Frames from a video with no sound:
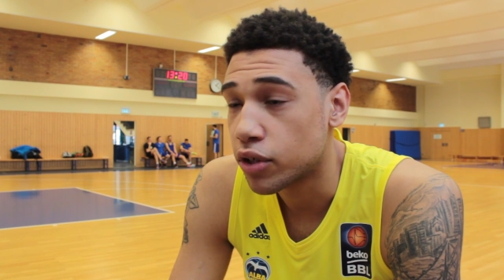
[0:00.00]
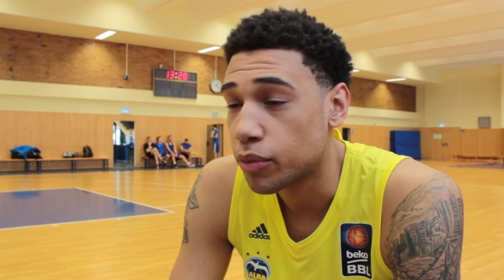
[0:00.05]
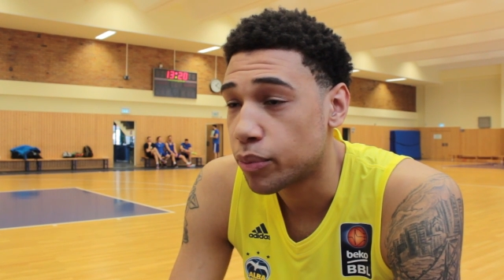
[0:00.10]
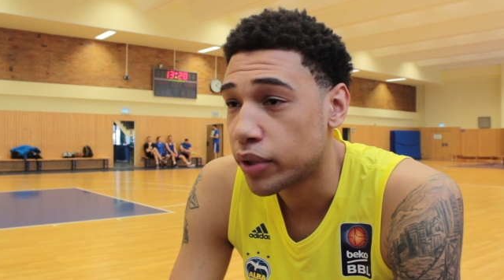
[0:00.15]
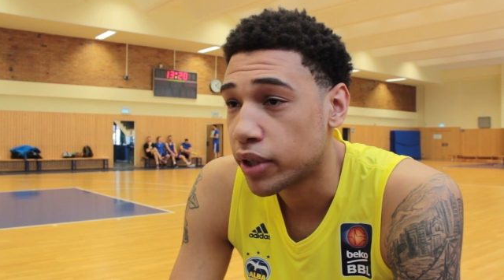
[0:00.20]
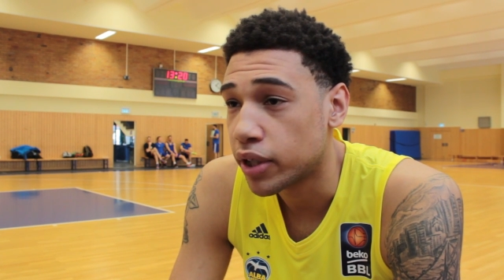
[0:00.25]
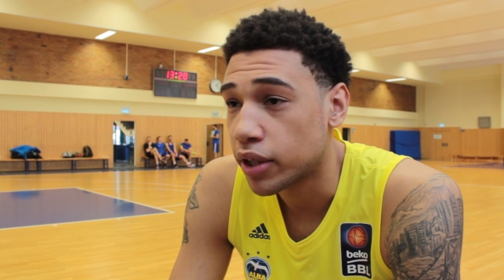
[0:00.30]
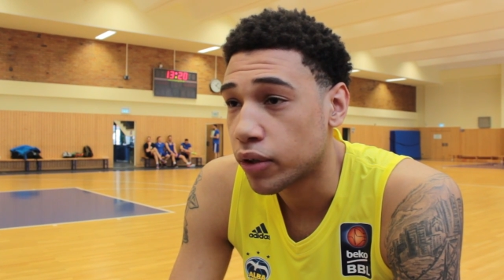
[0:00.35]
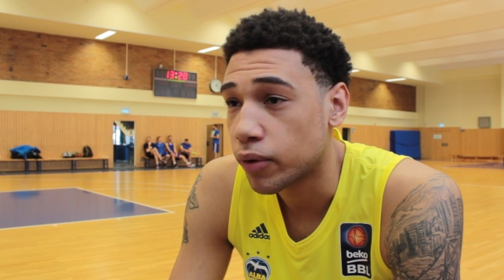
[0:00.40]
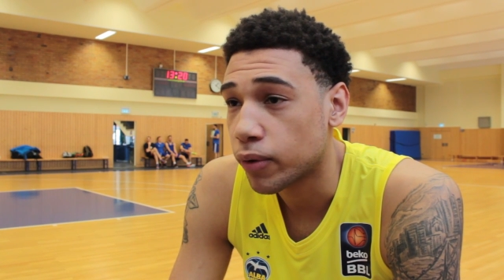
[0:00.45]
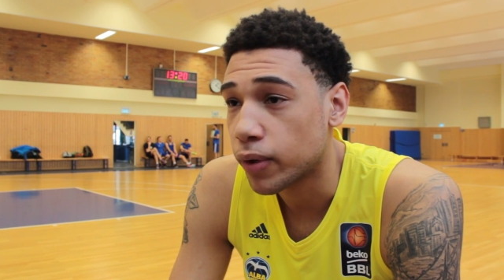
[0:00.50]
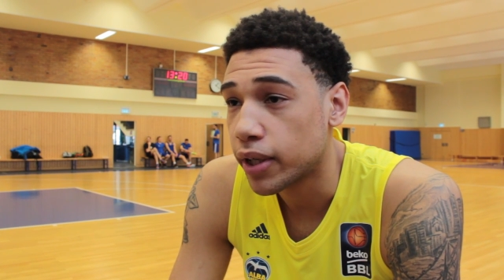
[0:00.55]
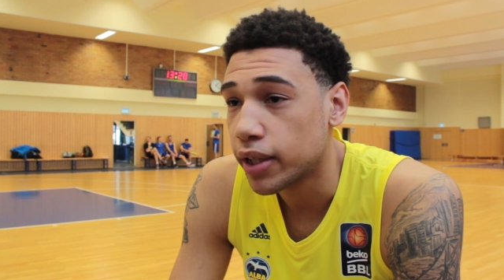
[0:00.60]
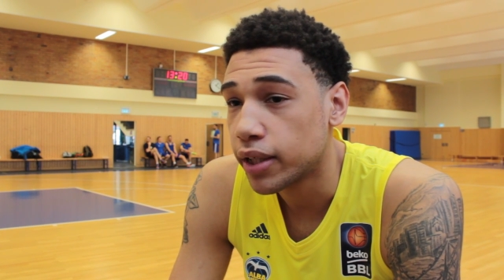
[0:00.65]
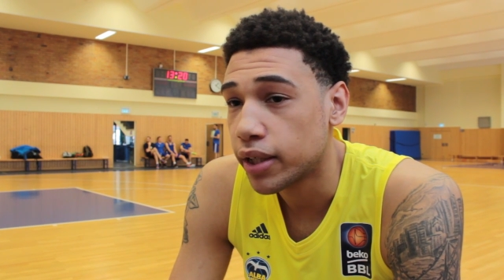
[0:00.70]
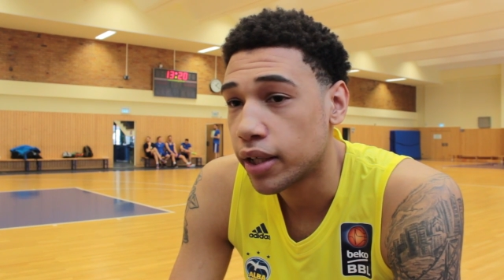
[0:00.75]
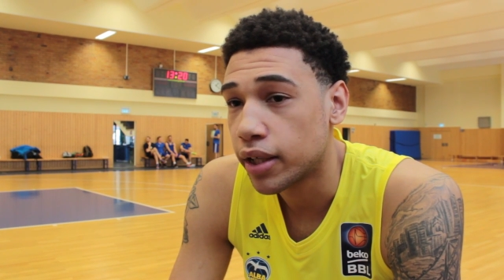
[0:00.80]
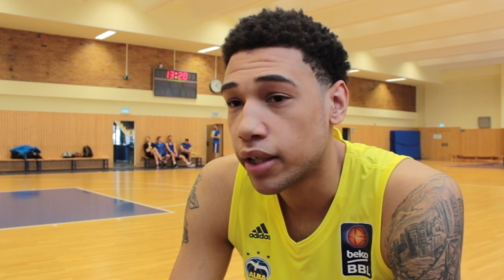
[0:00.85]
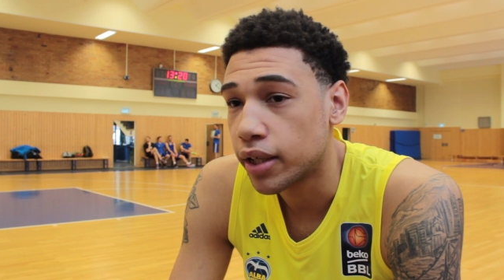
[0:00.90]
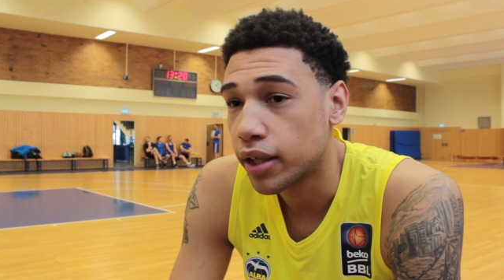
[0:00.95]
being
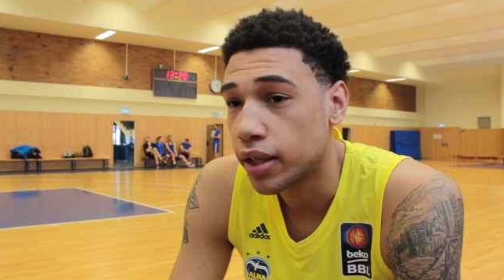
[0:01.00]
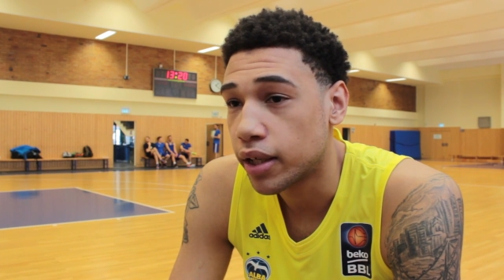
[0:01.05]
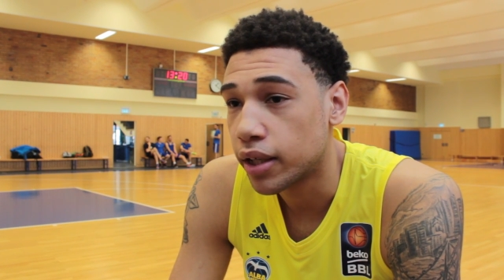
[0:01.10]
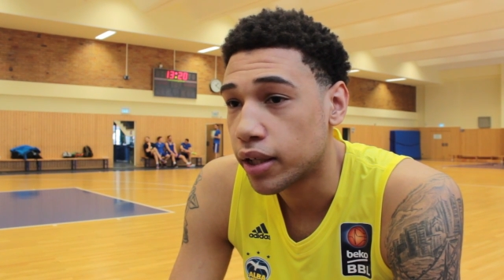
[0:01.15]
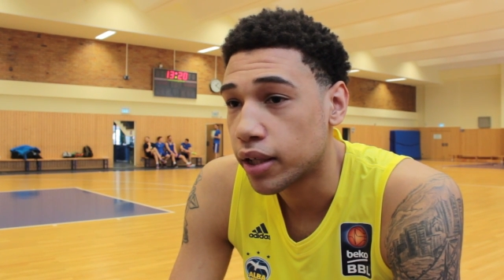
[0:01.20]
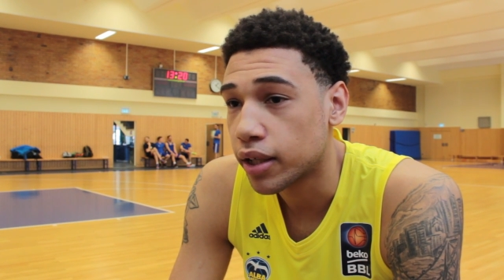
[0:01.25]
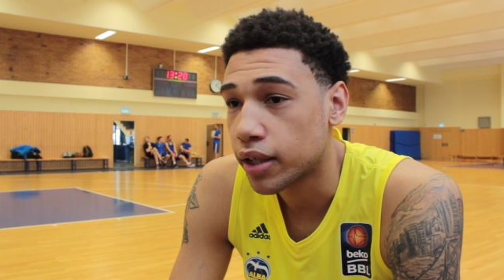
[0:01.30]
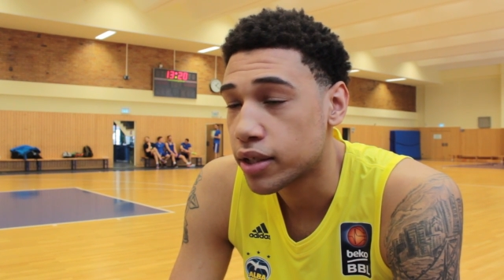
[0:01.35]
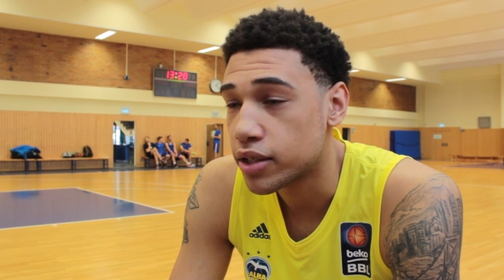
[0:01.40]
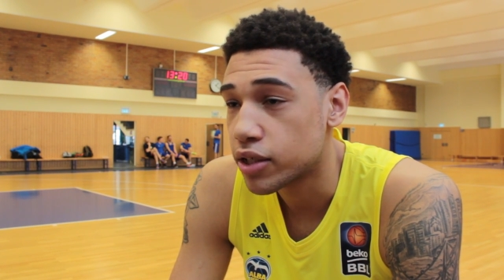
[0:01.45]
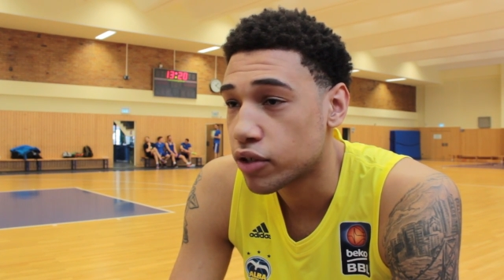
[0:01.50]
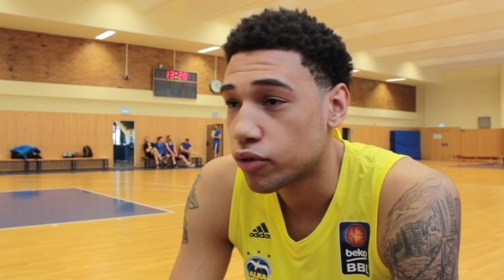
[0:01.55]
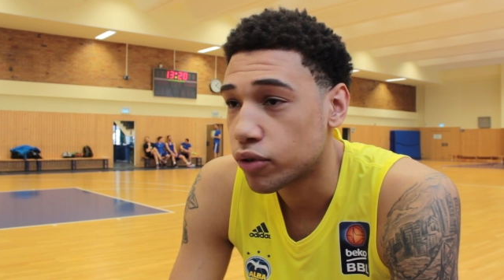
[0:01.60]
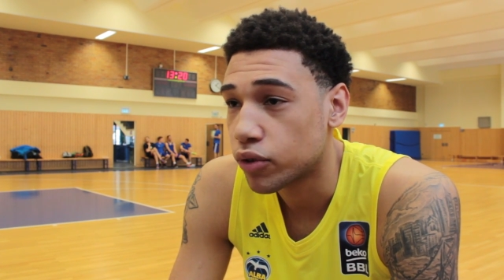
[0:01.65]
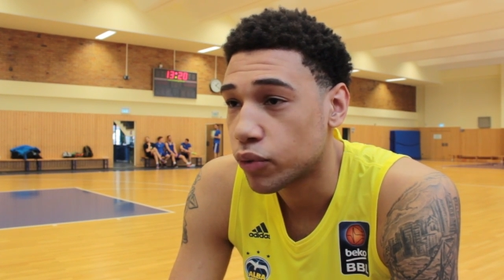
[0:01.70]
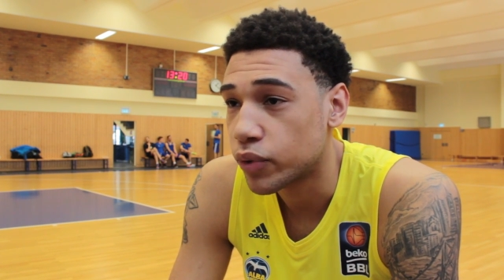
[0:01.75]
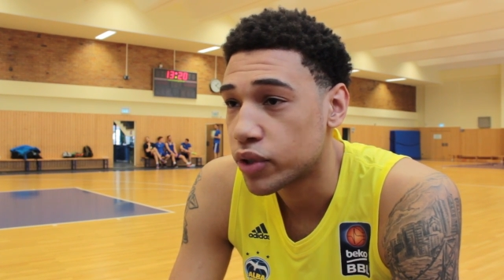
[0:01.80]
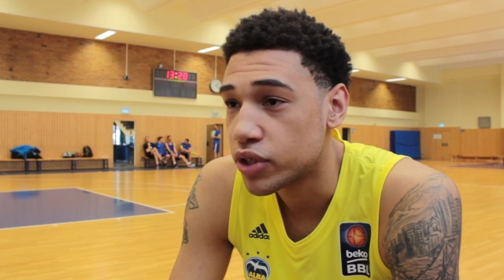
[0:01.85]
great and continuing to